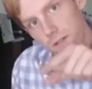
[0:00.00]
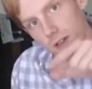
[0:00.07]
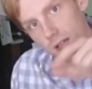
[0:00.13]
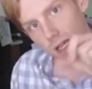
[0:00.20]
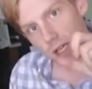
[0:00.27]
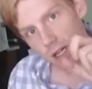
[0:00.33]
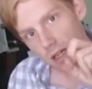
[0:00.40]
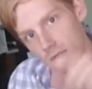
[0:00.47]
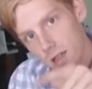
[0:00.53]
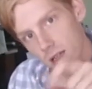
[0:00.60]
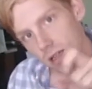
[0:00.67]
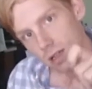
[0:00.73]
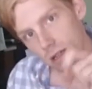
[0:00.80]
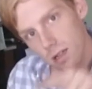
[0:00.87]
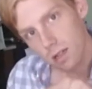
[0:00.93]
flicking
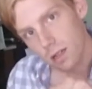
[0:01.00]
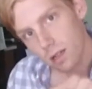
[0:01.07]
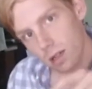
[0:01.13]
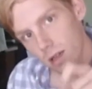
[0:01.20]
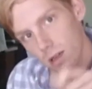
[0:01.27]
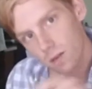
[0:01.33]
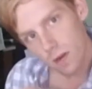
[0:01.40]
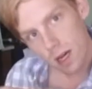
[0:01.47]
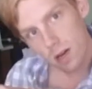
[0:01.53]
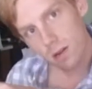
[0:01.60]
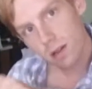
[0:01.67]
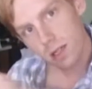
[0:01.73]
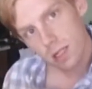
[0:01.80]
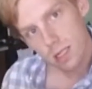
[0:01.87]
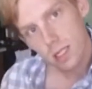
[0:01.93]

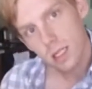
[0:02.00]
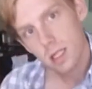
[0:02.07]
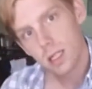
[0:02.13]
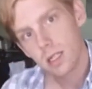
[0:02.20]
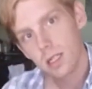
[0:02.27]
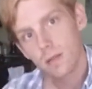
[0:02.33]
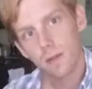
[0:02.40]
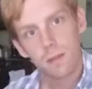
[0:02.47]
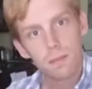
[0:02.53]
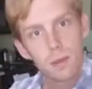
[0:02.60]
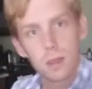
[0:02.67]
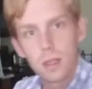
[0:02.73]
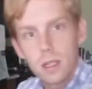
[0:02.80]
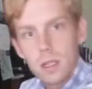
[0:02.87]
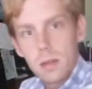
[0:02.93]
around the city from
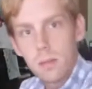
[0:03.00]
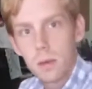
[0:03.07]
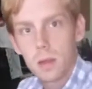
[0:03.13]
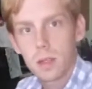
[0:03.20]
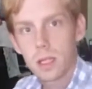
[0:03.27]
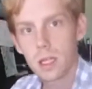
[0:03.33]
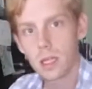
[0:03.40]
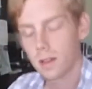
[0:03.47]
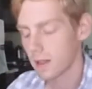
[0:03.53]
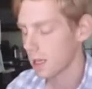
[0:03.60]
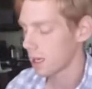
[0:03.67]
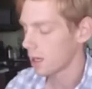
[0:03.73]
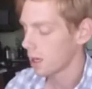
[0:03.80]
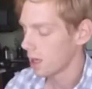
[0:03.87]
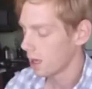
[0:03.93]
building to building and
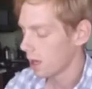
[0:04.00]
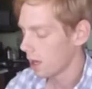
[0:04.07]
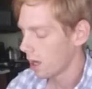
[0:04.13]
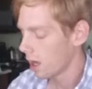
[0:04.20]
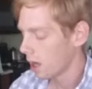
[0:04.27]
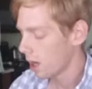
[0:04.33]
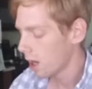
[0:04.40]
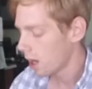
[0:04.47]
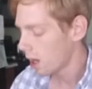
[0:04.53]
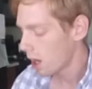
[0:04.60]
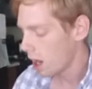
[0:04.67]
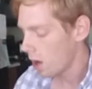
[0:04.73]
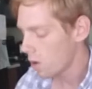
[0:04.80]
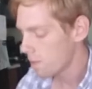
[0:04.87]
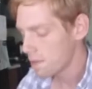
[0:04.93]
then
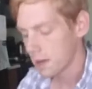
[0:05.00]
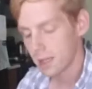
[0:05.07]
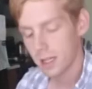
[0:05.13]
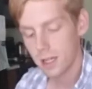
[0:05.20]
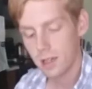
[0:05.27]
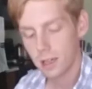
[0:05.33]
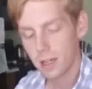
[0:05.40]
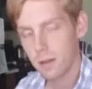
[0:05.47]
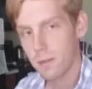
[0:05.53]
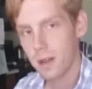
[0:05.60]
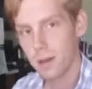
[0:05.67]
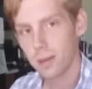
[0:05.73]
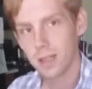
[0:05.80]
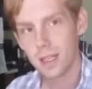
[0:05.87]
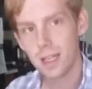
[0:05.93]
hoping that you're going to
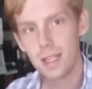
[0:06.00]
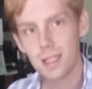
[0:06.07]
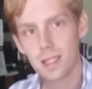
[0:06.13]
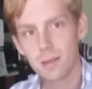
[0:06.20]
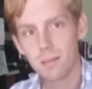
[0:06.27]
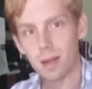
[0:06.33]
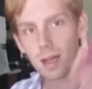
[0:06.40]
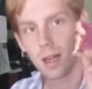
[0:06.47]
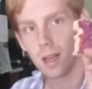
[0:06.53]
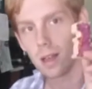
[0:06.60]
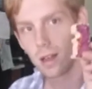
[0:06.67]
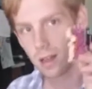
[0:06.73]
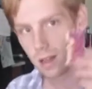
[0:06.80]
be able to eat somebody.